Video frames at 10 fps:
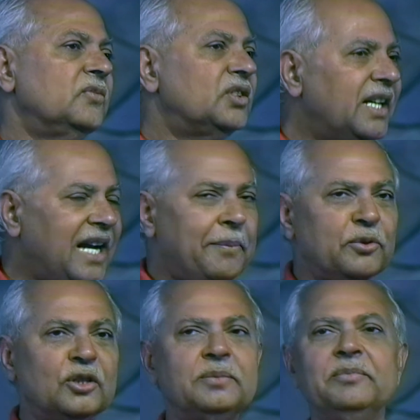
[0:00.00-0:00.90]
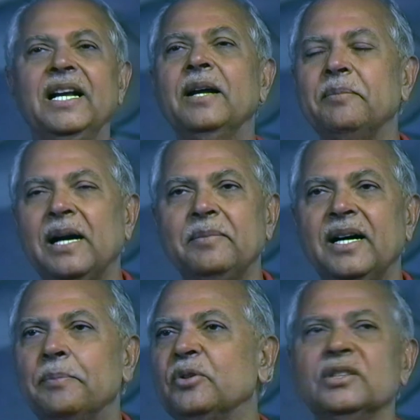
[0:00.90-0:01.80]
Then of course Meher
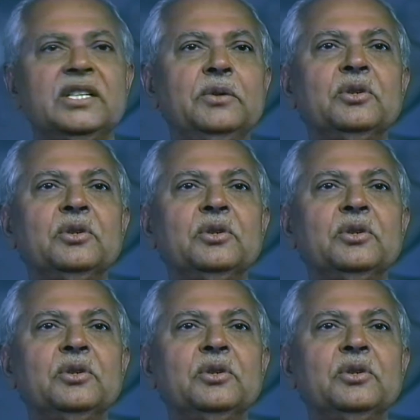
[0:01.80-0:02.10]
Baba, of course he